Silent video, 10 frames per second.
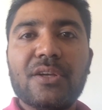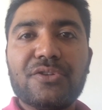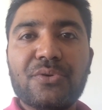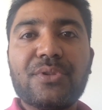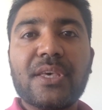
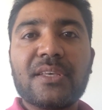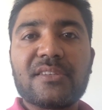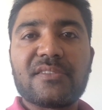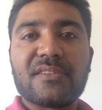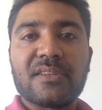do
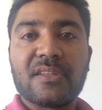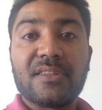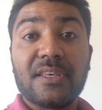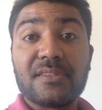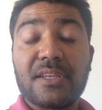things, the
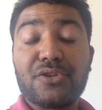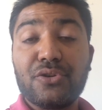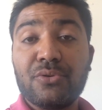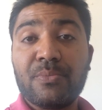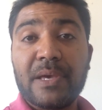things that
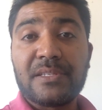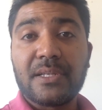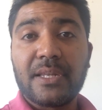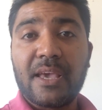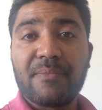you
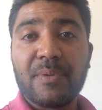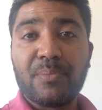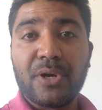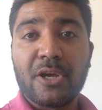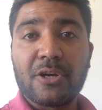basically have been
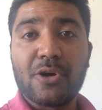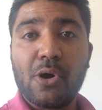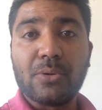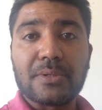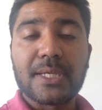putting on
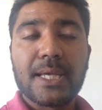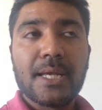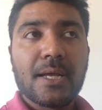hold.